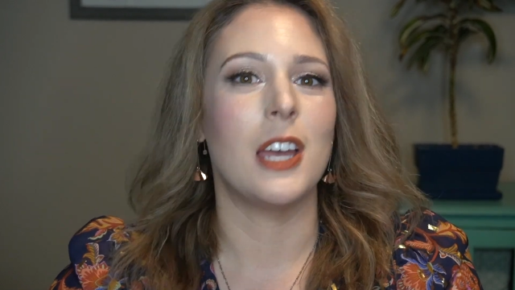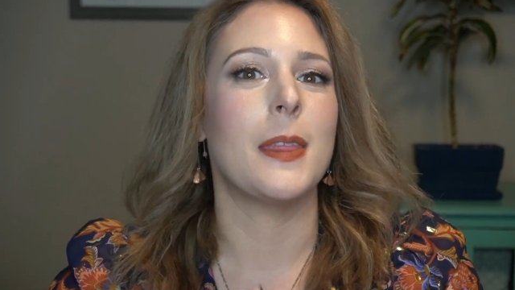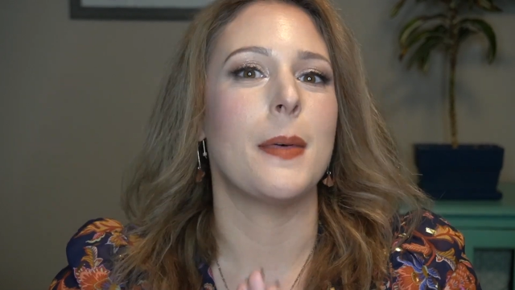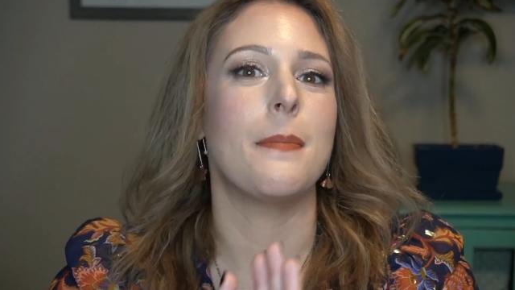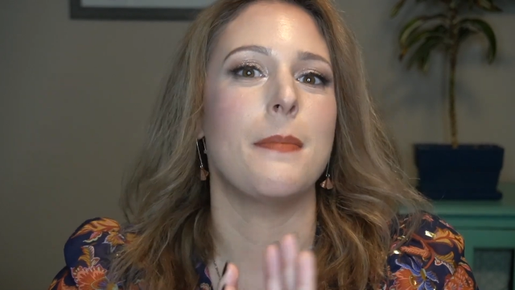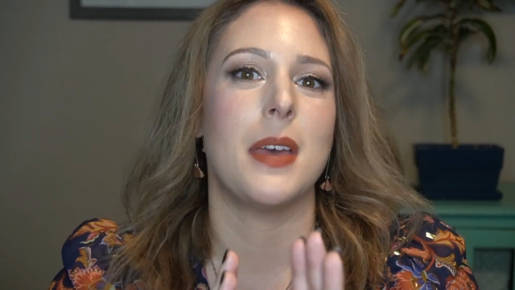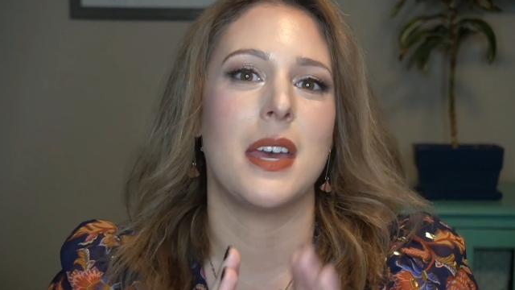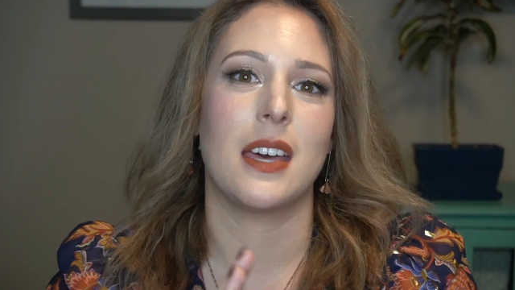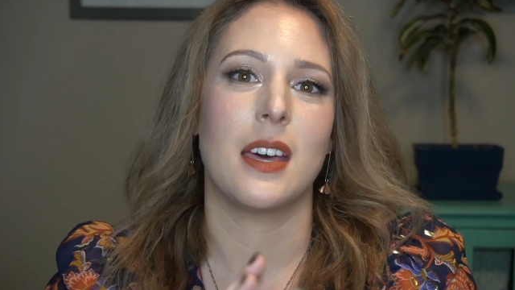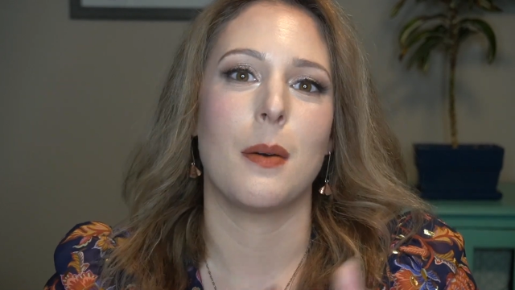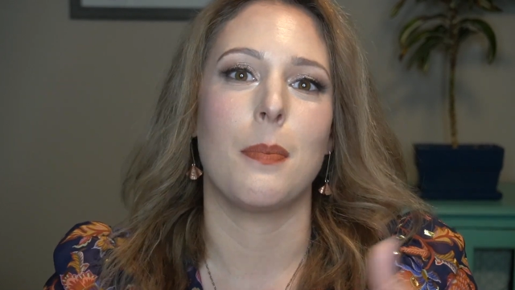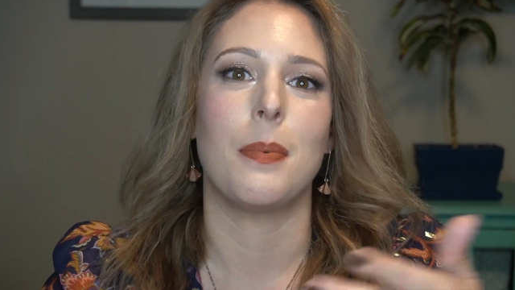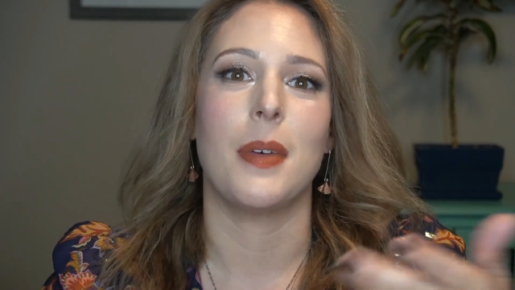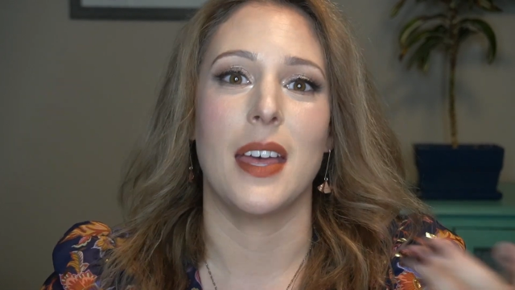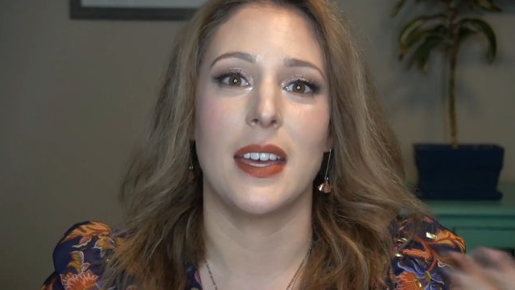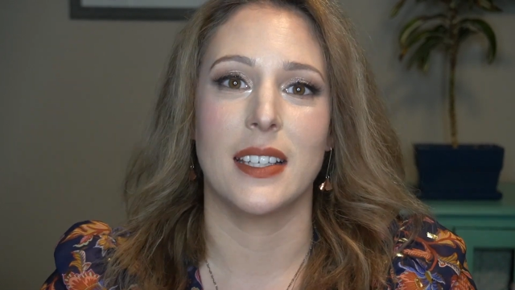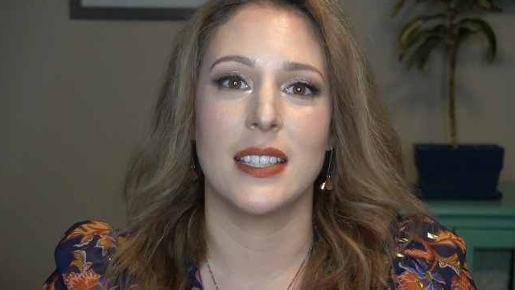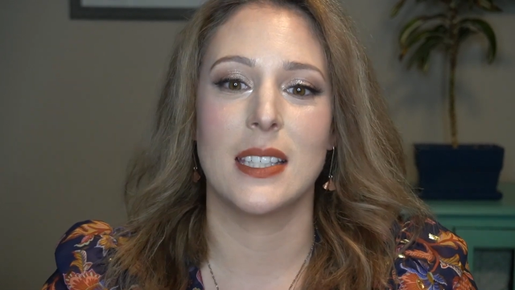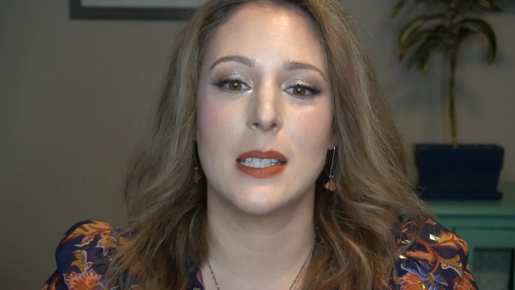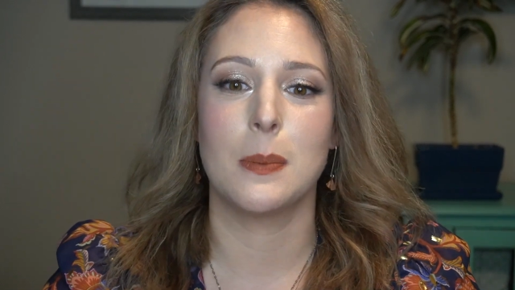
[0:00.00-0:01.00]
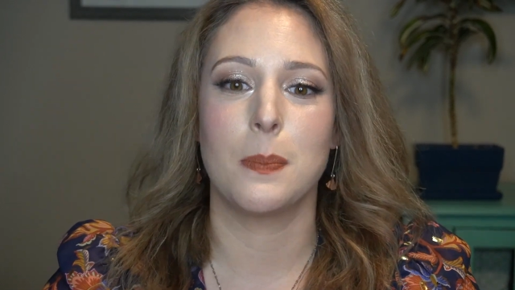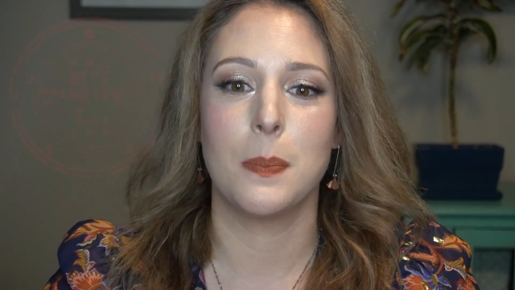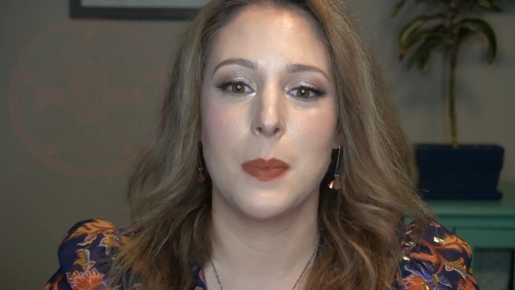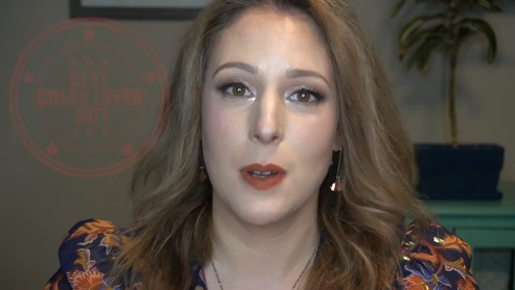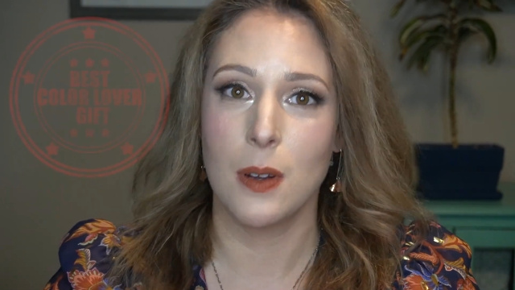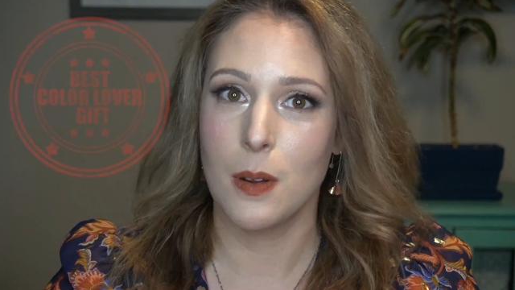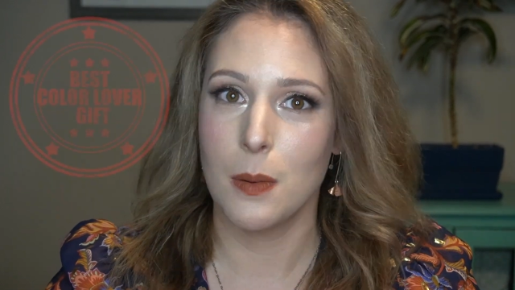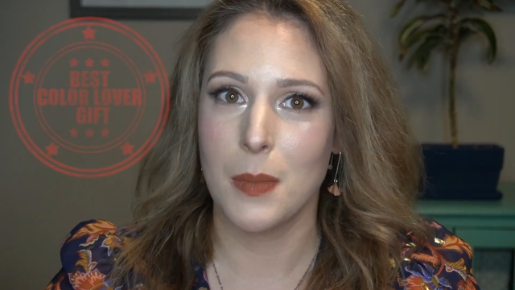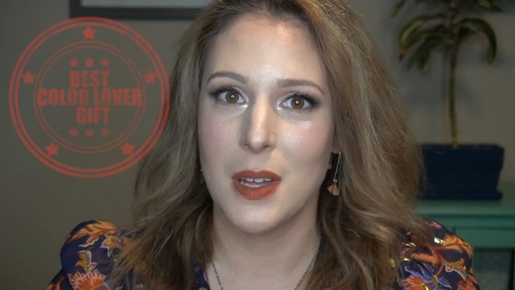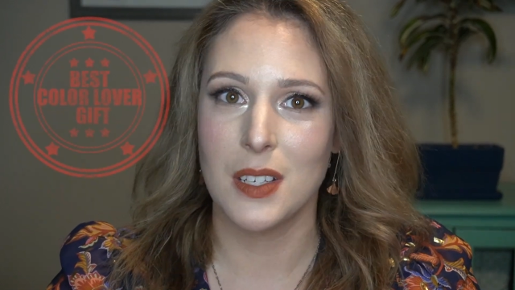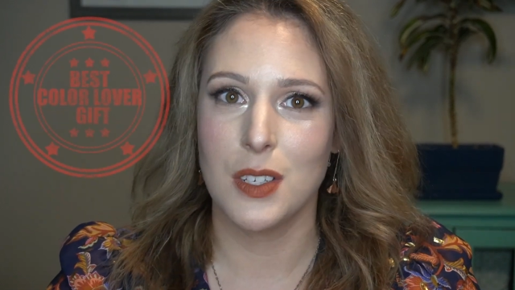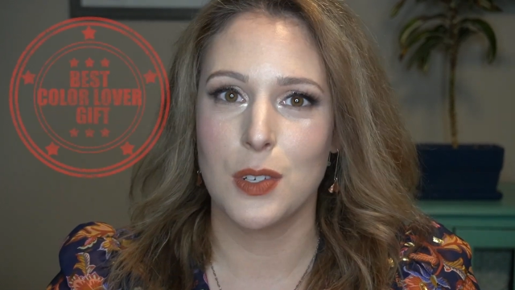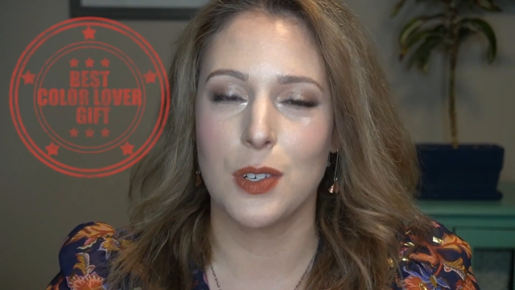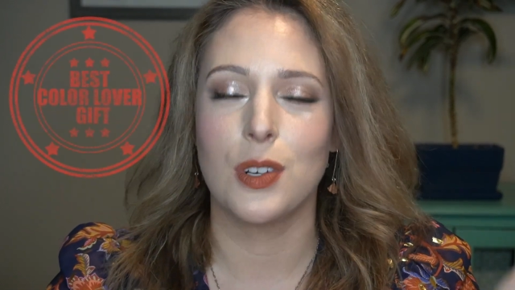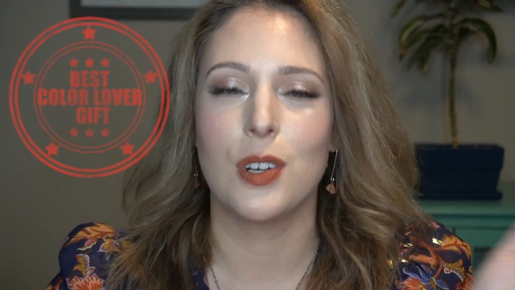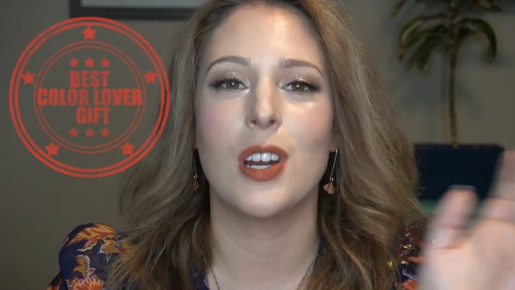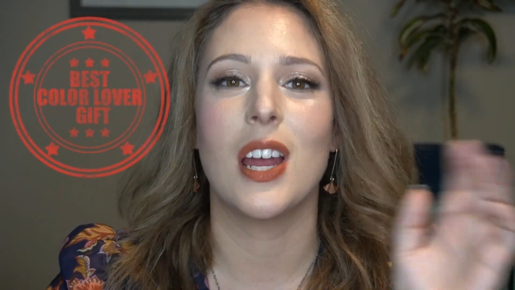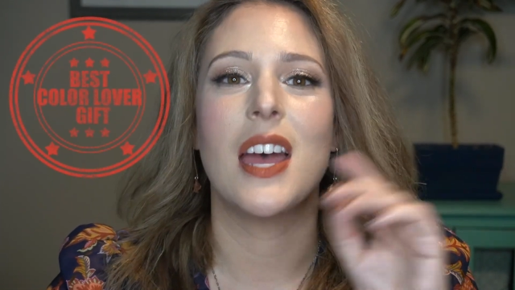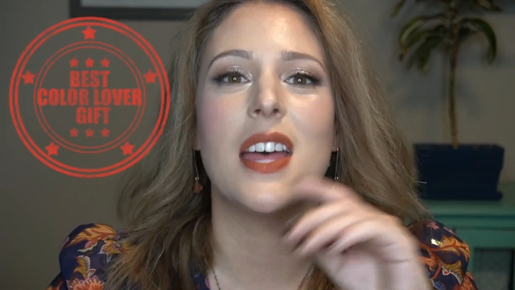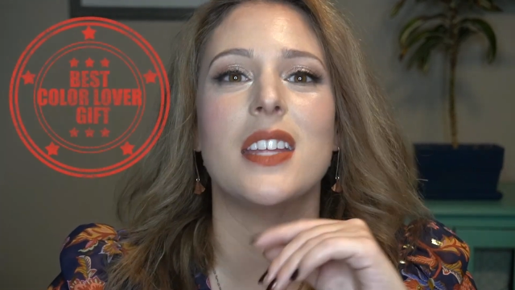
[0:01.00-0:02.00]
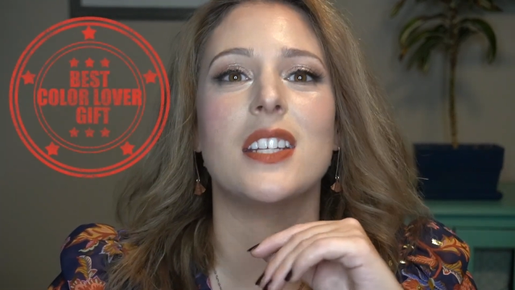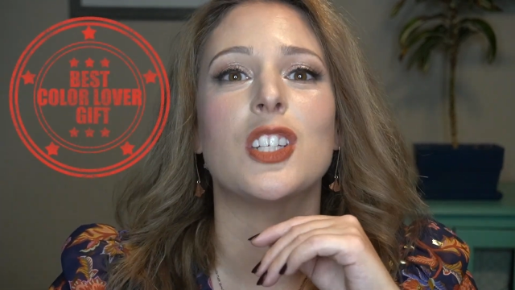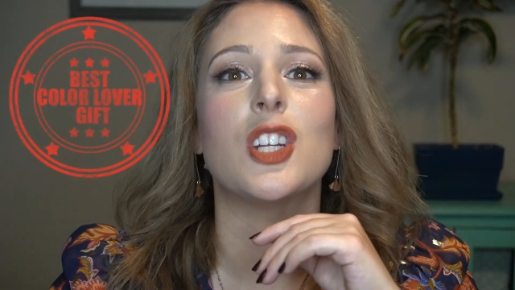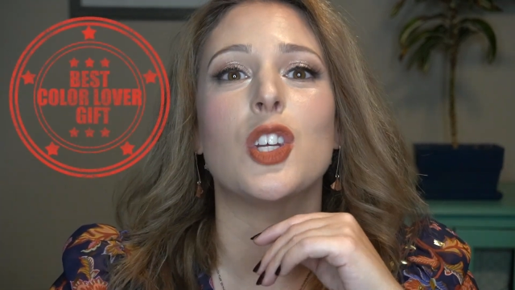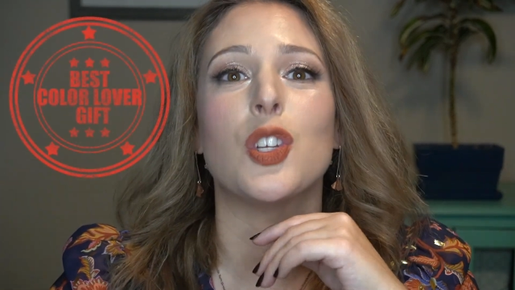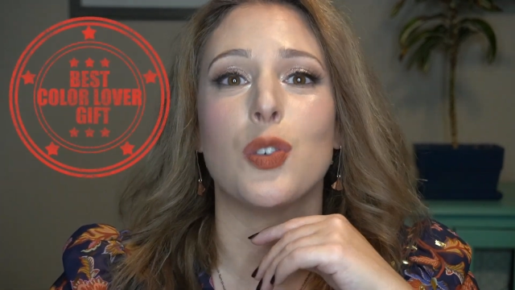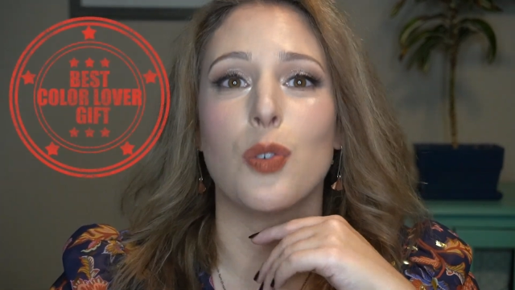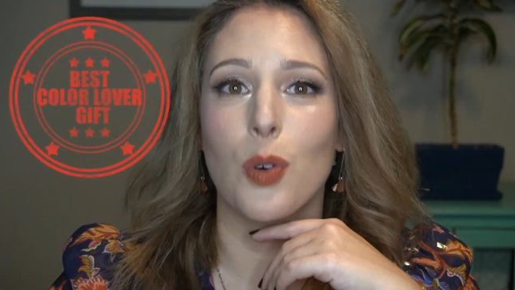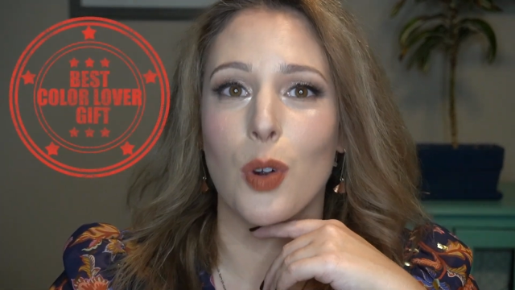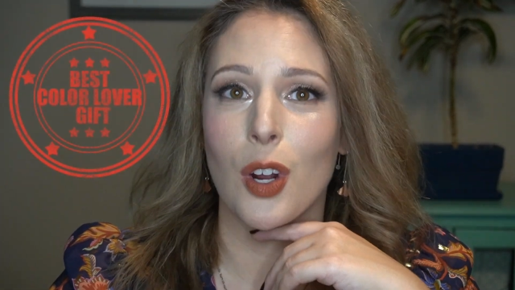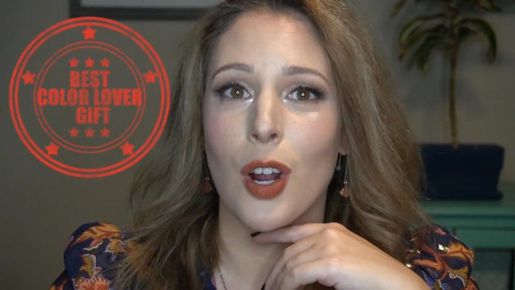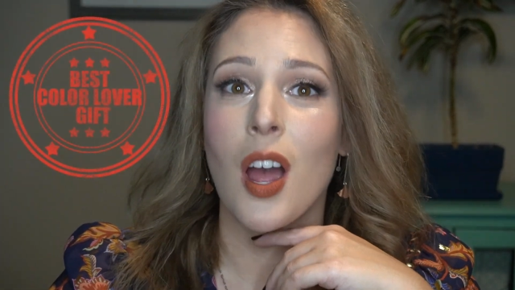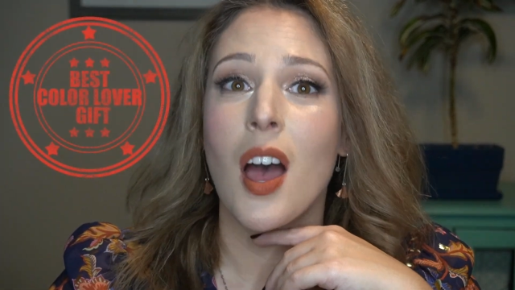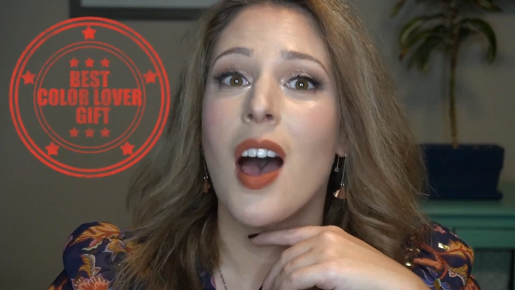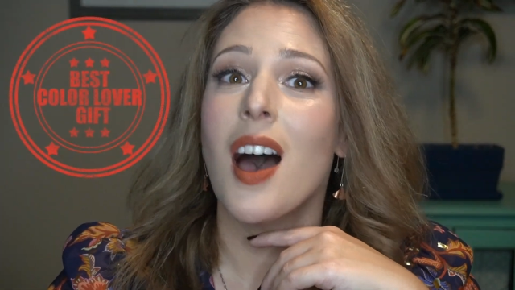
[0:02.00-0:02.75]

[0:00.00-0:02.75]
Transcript: the makeup experimenter and your